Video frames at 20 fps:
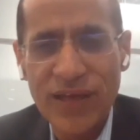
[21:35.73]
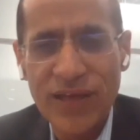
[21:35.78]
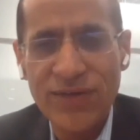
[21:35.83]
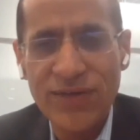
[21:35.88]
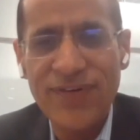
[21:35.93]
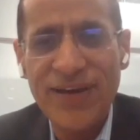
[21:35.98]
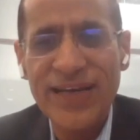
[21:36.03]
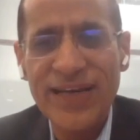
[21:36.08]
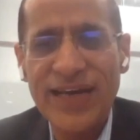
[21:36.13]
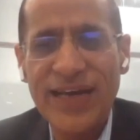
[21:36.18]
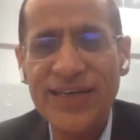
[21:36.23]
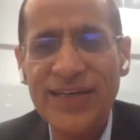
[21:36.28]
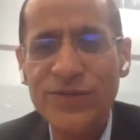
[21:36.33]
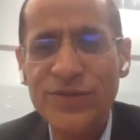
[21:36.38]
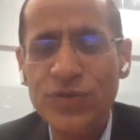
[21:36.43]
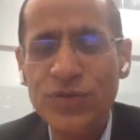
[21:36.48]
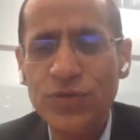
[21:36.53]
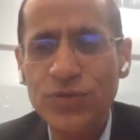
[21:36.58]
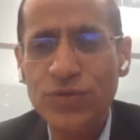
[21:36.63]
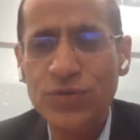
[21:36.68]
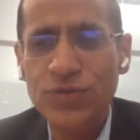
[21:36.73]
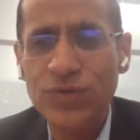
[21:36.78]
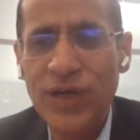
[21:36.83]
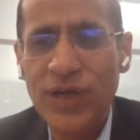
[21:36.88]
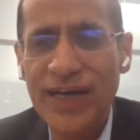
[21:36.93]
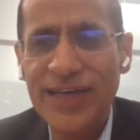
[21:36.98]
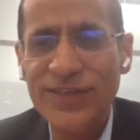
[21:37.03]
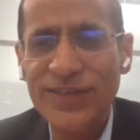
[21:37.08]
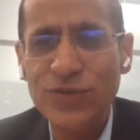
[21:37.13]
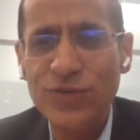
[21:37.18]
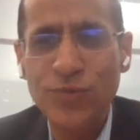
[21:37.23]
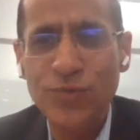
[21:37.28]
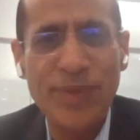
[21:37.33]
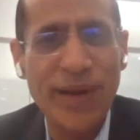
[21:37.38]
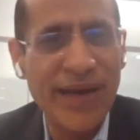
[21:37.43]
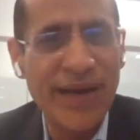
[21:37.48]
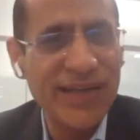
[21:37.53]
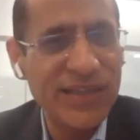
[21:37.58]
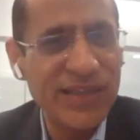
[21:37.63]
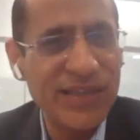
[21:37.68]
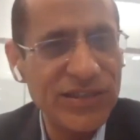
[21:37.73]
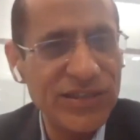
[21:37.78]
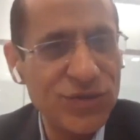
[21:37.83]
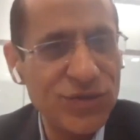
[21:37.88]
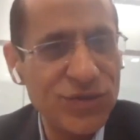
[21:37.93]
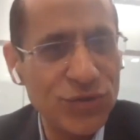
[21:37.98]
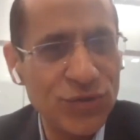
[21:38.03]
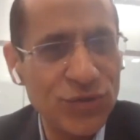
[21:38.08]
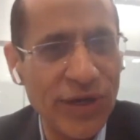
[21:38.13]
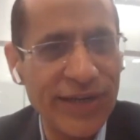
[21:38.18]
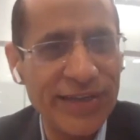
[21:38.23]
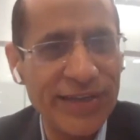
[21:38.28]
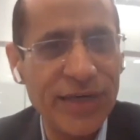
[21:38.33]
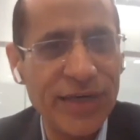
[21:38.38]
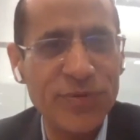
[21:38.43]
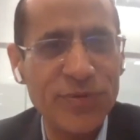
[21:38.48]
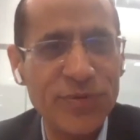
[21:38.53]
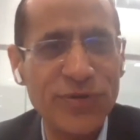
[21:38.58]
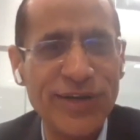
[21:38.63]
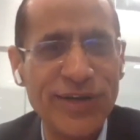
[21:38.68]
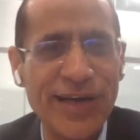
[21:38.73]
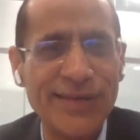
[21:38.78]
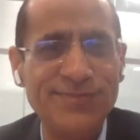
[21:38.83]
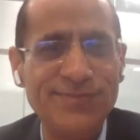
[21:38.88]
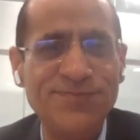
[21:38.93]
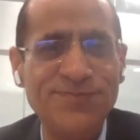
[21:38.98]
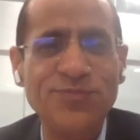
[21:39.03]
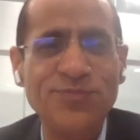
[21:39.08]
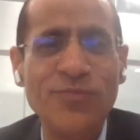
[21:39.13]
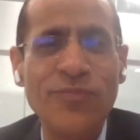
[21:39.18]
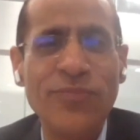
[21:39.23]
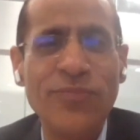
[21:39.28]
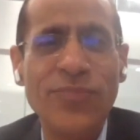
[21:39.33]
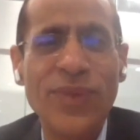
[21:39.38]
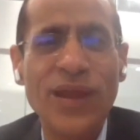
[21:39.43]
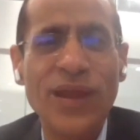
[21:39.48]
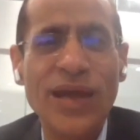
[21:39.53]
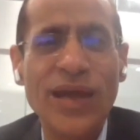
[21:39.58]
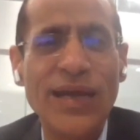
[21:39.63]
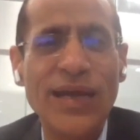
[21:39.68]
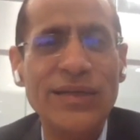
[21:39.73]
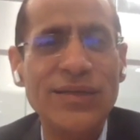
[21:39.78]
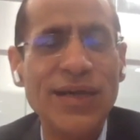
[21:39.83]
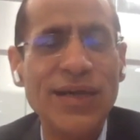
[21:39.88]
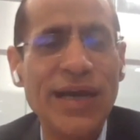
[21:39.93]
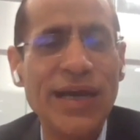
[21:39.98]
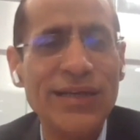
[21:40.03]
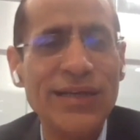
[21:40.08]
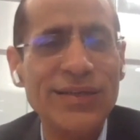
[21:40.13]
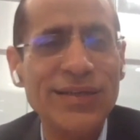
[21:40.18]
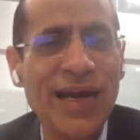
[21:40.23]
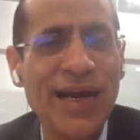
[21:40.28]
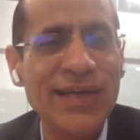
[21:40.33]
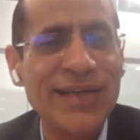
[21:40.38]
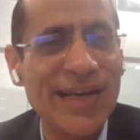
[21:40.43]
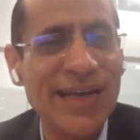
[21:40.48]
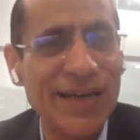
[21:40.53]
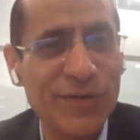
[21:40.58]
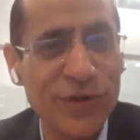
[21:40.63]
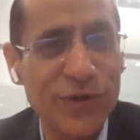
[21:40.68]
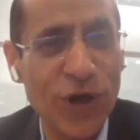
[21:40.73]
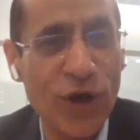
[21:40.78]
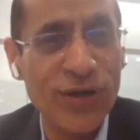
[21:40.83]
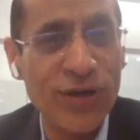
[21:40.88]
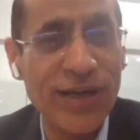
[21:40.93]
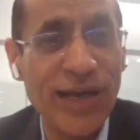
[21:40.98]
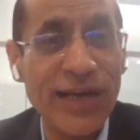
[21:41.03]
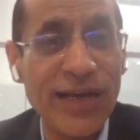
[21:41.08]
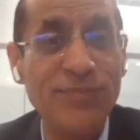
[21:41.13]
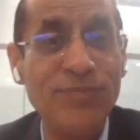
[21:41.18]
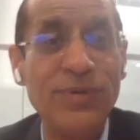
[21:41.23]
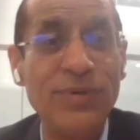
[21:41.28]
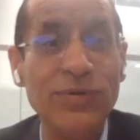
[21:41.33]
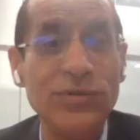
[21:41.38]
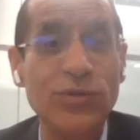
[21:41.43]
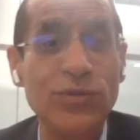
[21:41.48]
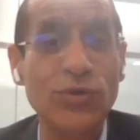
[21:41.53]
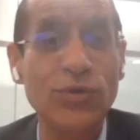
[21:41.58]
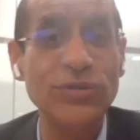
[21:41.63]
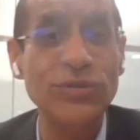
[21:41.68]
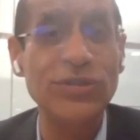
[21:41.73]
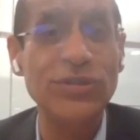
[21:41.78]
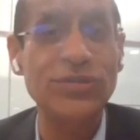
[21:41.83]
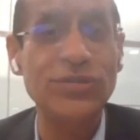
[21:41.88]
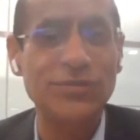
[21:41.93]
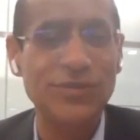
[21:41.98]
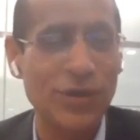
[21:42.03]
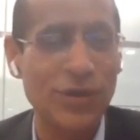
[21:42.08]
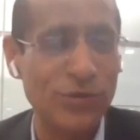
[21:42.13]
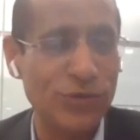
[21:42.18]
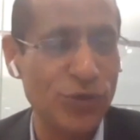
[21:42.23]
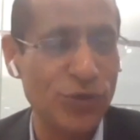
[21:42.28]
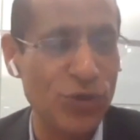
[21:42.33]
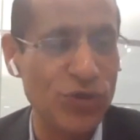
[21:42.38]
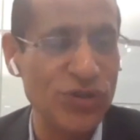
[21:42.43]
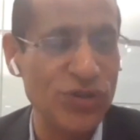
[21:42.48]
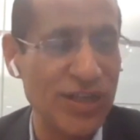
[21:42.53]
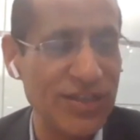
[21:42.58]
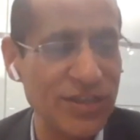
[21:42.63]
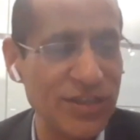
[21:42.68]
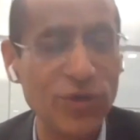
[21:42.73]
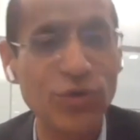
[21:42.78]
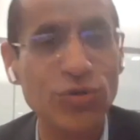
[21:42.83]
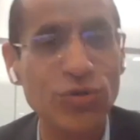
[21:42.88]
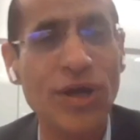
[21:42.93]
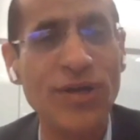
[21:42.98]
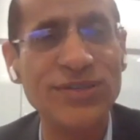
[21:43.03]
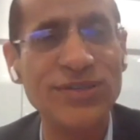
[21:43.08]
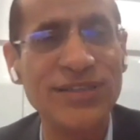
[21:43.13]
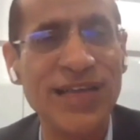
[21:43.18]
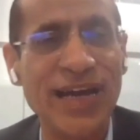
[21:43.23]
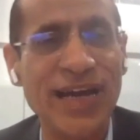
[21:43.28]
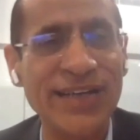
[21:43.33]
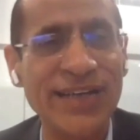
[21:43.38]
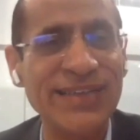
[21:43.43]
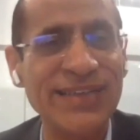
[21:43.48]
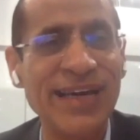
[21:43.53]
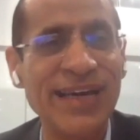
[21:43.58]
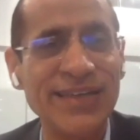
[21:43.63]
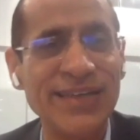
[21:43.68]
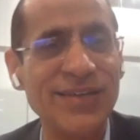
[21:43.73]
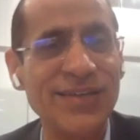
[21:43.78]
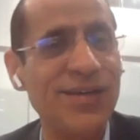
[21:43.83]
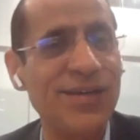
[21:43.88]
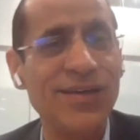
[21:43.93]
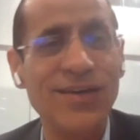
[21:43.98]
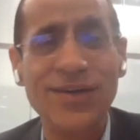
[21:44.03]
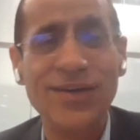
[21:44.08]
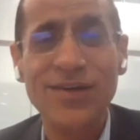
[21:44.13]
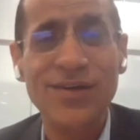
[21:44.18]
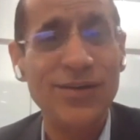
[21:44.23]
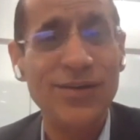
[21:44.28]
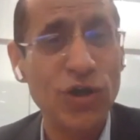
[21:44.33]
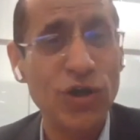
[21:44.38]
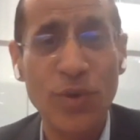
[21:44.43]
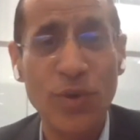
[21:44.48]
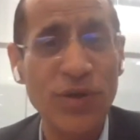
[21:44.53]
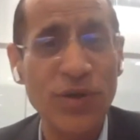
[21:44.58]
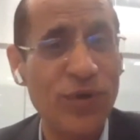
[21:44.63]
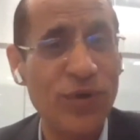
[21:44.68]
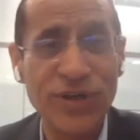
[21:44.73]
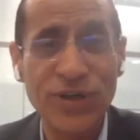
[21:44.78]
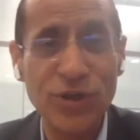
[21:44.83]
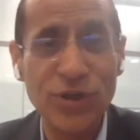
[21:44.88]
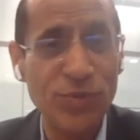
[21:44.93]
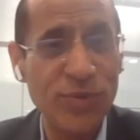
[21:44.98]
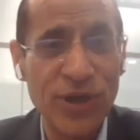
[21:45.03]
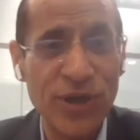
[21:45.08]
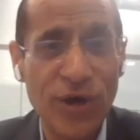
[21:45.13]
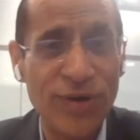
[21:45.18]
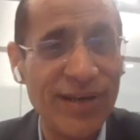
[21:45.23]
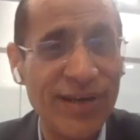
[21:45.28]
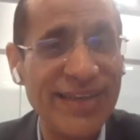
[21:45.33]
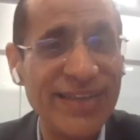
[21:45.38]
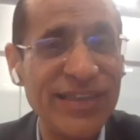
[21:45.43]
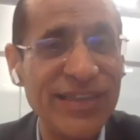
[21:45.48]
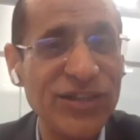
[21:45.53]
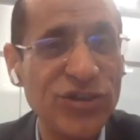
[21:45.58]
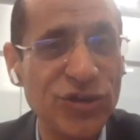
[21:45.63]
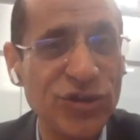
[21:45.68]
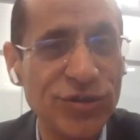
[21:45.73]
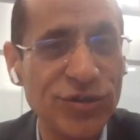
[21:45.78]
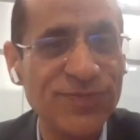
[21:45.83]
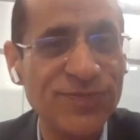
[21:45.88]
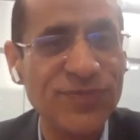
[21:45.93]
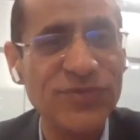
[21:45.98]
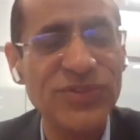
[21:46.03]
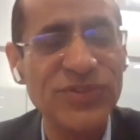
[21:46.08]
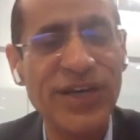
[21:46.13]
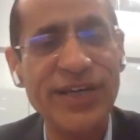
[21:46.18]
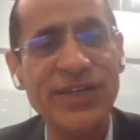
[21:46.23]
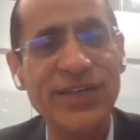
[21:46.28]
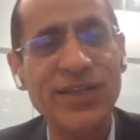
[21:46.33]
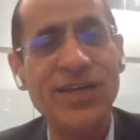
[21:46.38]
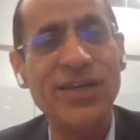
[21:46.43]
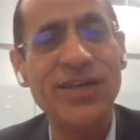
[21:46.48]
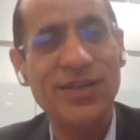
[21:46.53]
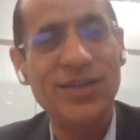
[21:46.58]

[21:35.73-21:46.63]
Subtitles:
In fact, I used to beg teachers to join our program and deliver online. Those days in 2009-10, nobody wanted to be an online teacher, right?